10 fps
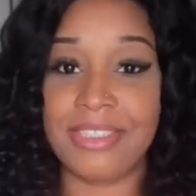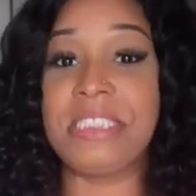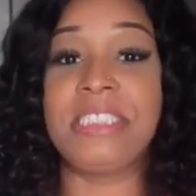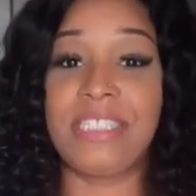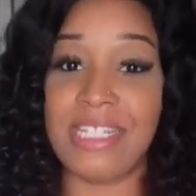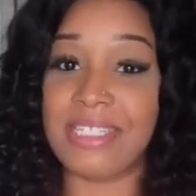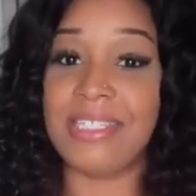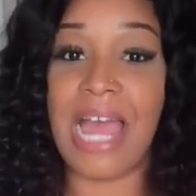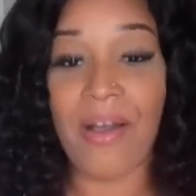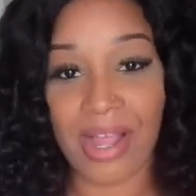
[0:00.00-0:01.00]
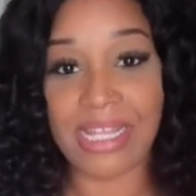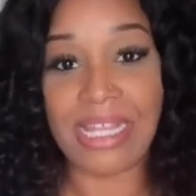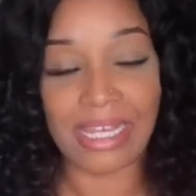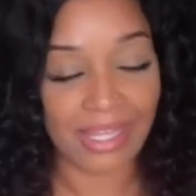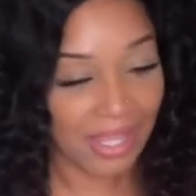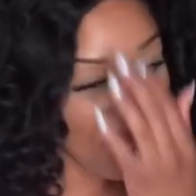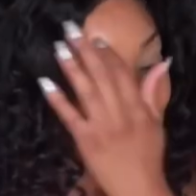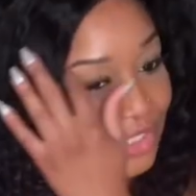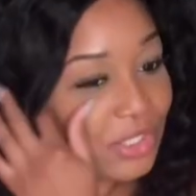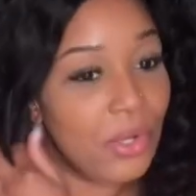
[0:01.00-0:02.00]
sis, now I get it.
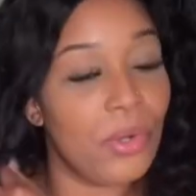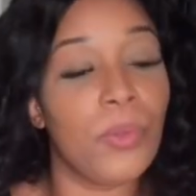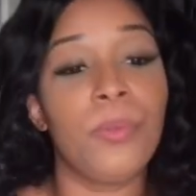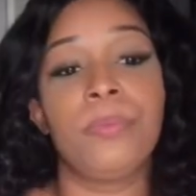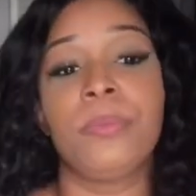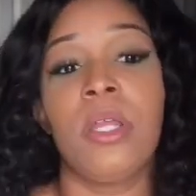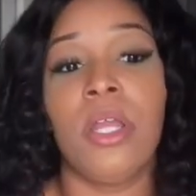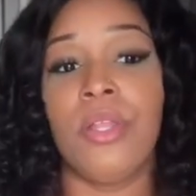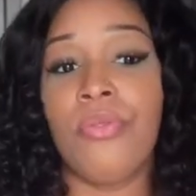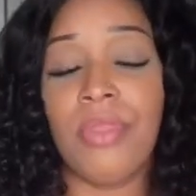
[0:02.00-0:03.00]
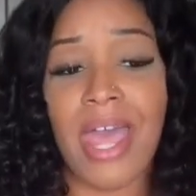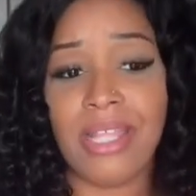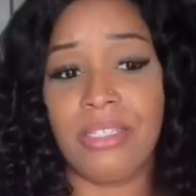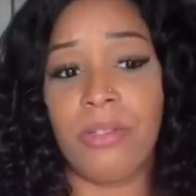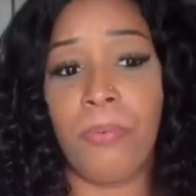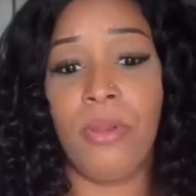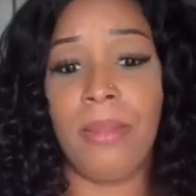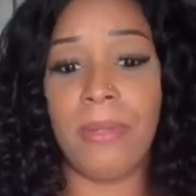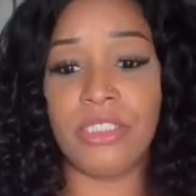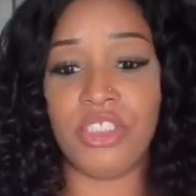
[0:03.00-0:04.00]
So that's pretty
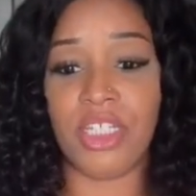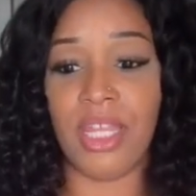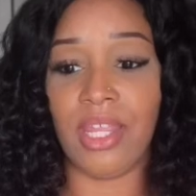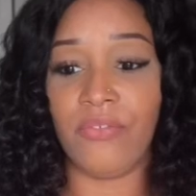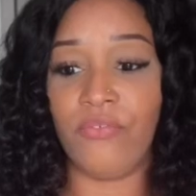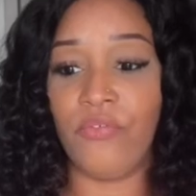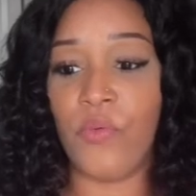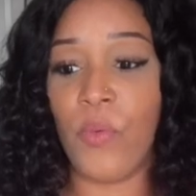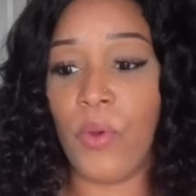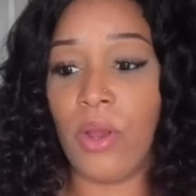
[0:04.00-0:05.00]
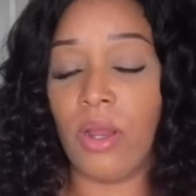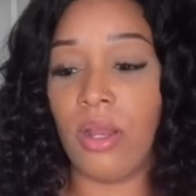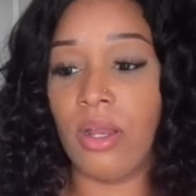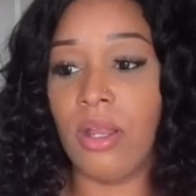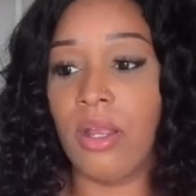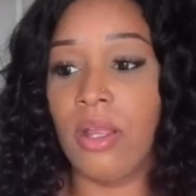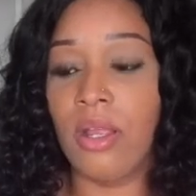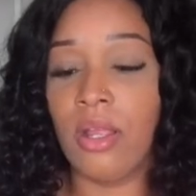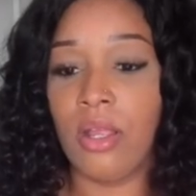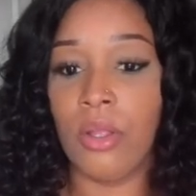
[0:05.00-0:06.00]
much it for
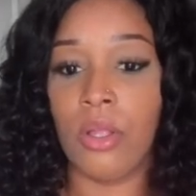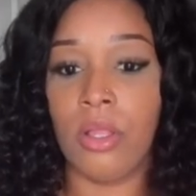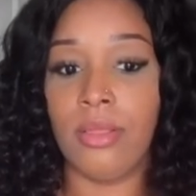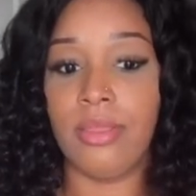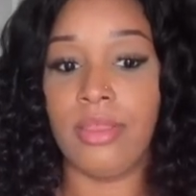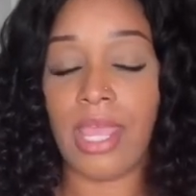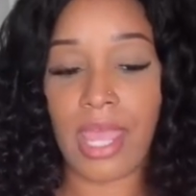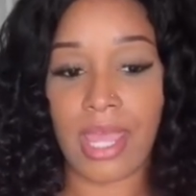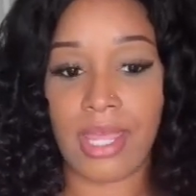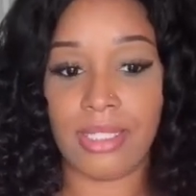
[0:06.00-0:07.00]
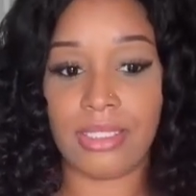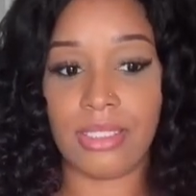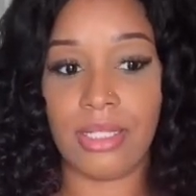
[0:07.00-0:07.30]
that.